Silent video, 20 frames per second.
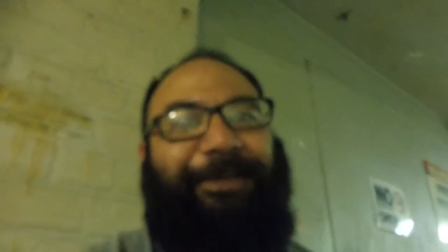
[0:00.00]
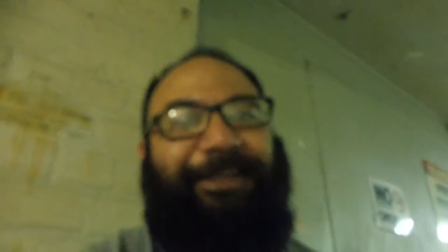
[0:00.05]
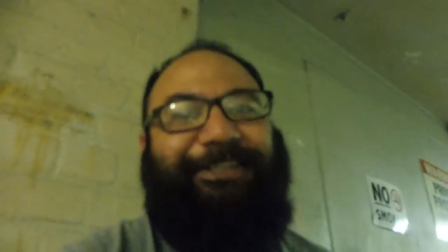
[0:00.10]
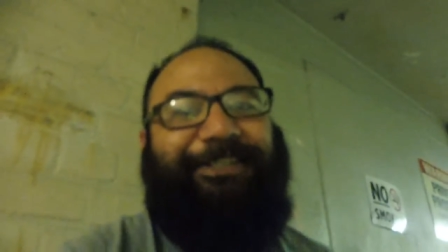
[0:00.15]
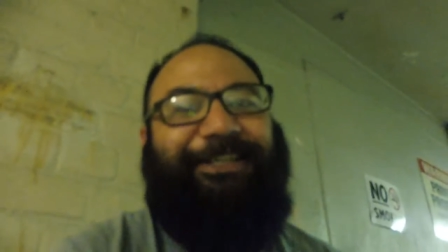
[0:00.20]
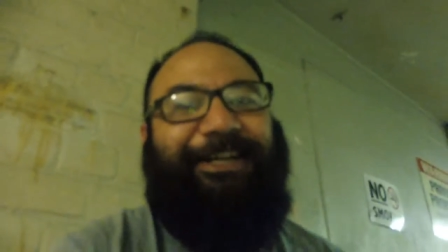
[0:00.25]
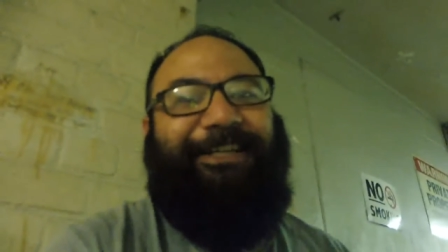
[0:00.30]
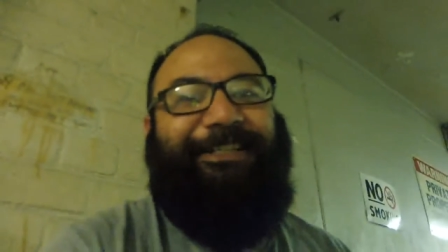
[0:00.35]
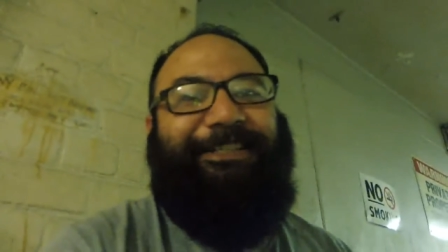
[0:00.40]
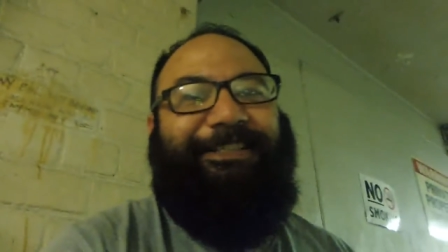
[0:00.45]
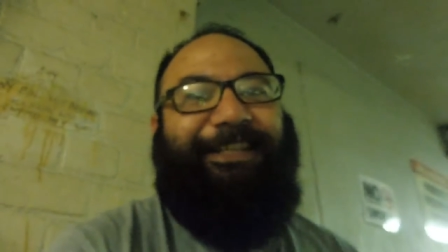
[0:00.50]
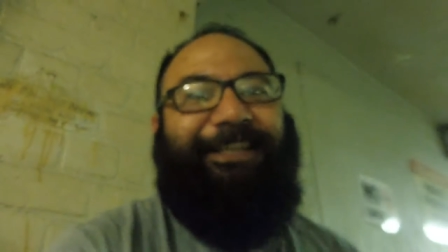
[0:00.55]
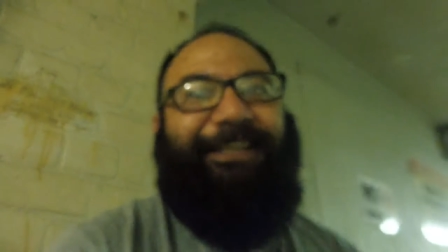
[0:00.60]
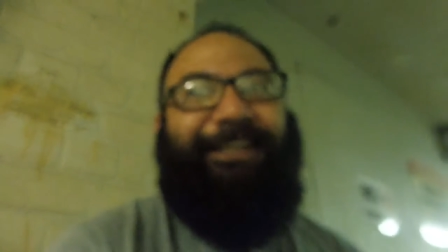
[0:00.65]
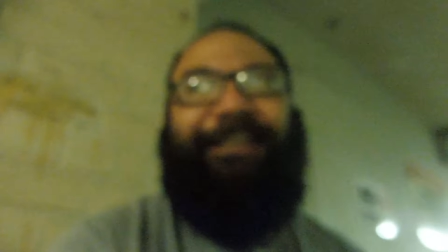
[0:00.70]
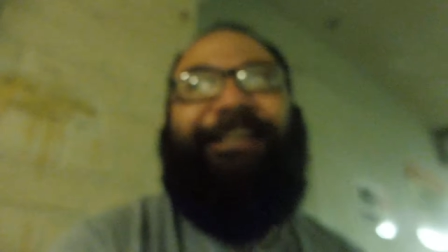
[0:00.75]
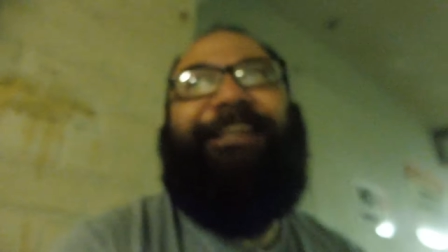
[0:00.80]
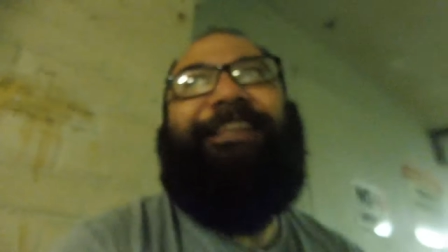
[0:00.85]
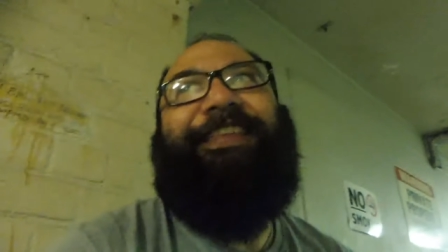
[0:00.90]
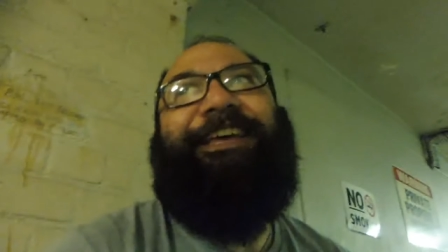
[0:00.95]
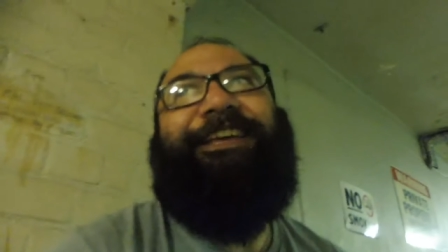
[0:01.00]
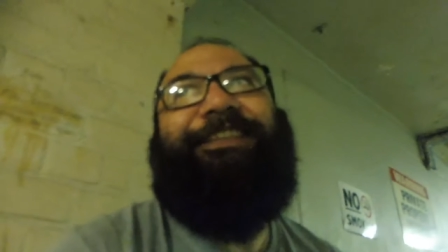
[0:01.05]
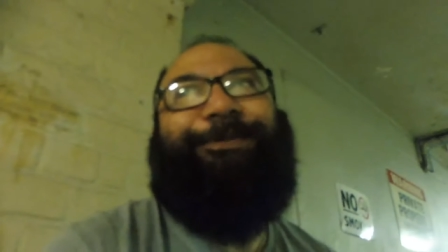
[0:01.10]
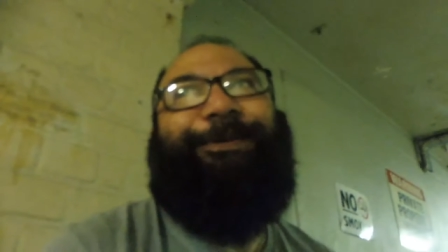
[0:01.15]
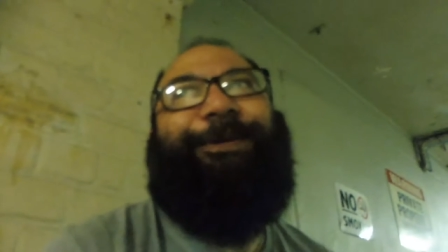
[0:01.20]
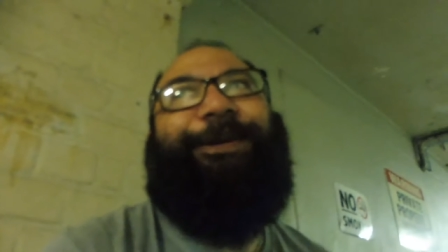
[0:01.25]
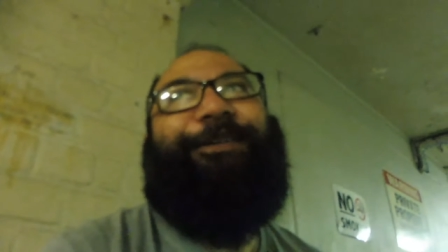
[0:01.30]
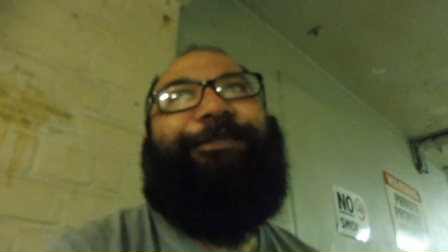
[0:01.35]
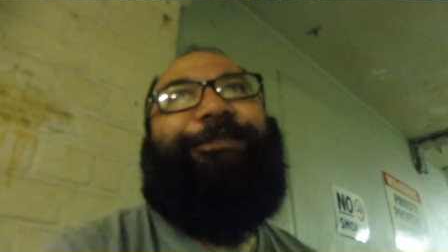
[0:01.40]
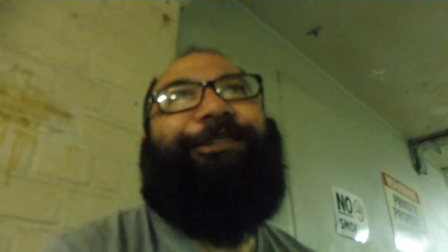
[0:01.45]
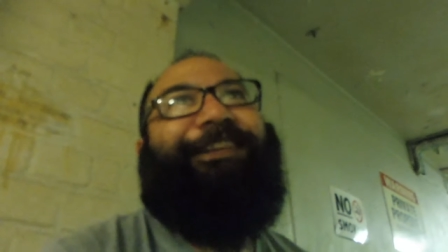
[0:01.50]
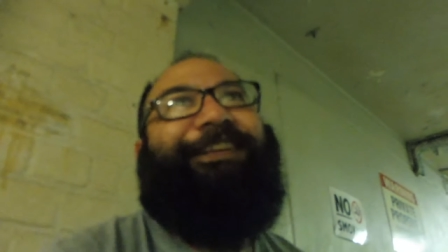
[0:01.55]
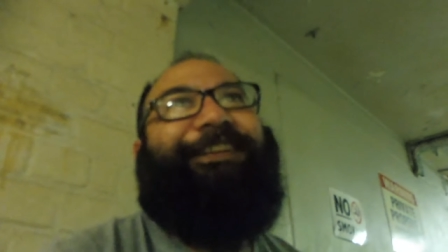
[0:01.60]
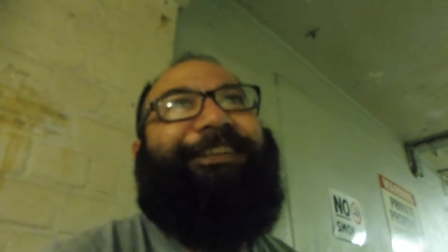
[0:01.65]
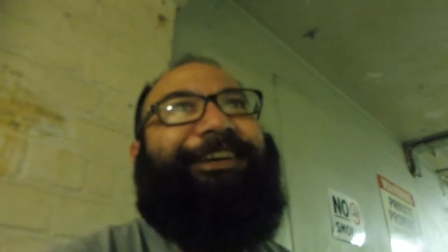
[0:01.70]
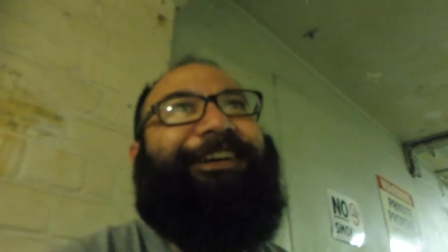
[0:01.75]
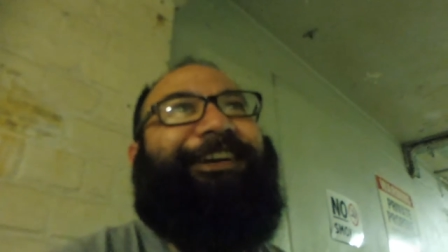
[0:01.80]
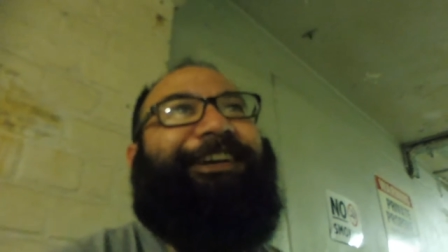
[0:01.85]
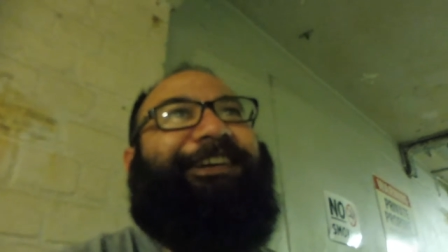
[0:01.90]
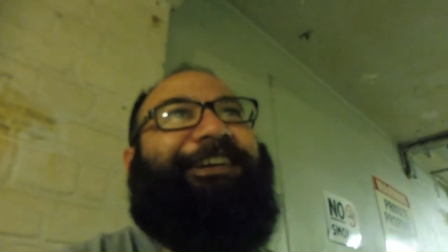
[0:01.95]
interested in, and that's what I want to
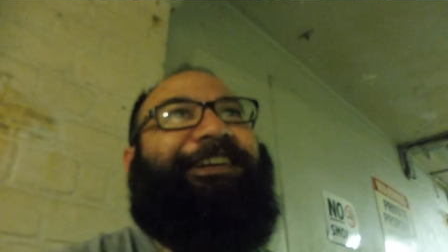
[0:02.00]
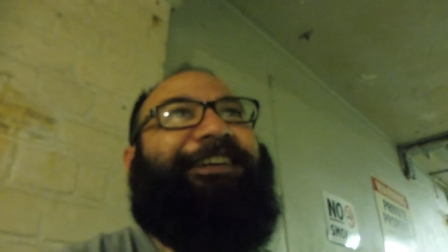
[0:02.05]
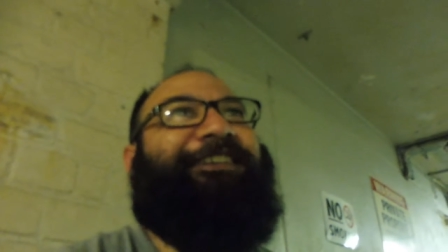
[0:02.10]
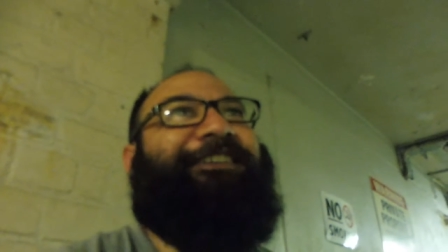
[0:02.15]
do.